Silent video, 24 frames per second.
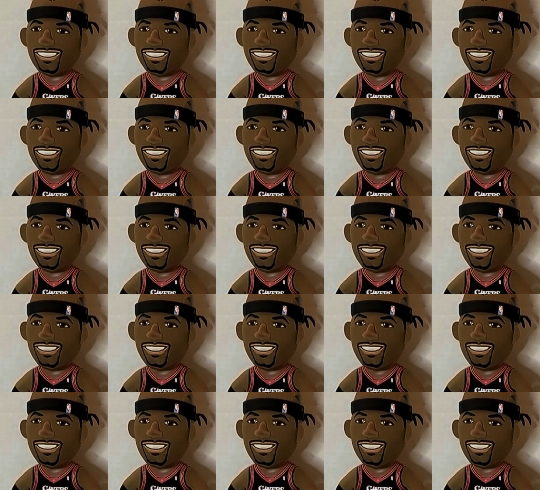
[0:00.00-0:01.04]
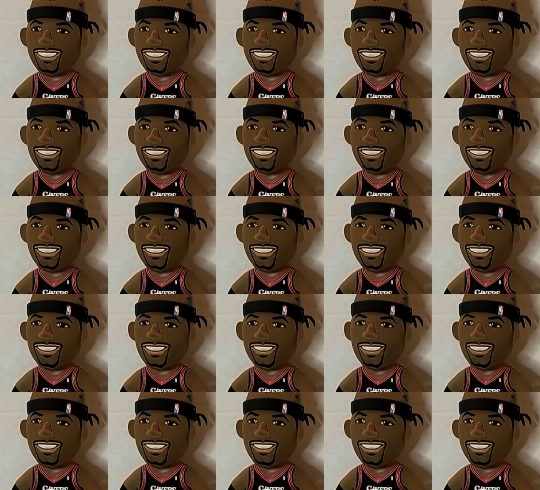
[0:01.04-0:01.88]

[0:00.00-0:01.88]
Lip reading: (silence)